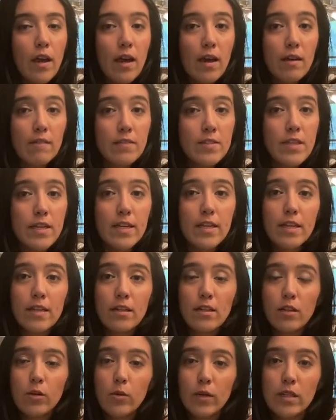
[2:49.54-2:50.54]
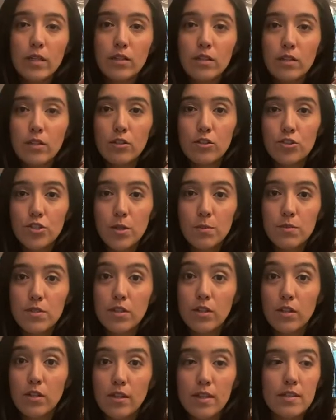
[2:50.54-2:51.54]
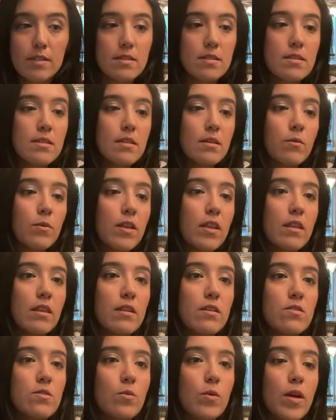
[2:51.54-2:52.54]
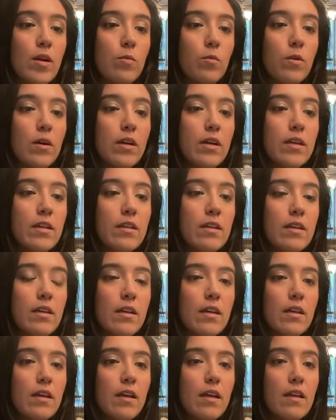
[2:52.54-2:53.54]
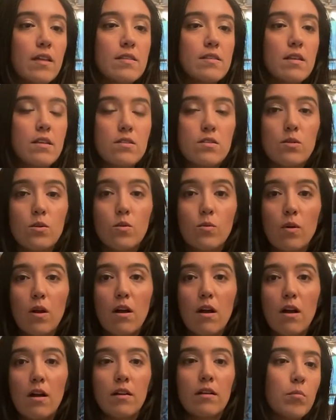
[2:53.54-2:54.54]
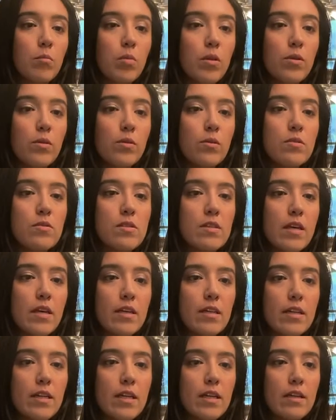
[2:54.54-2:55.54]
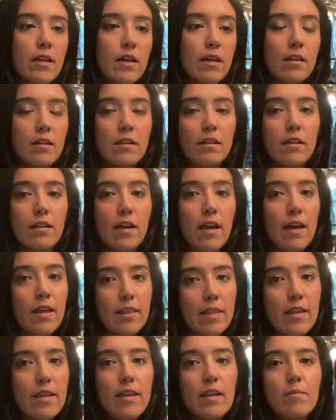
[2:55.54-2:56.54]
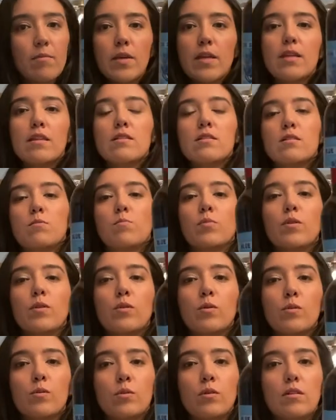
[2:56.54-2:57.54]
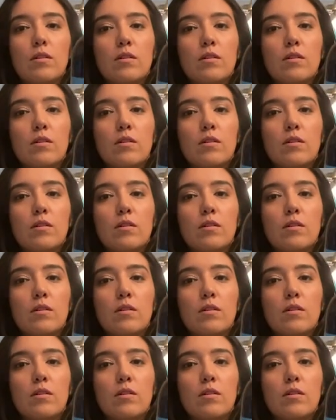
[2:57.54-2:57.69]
have taken a quick little trip to Greece with this red wine. It's a Syrah, Blue Seirina. I think it means blue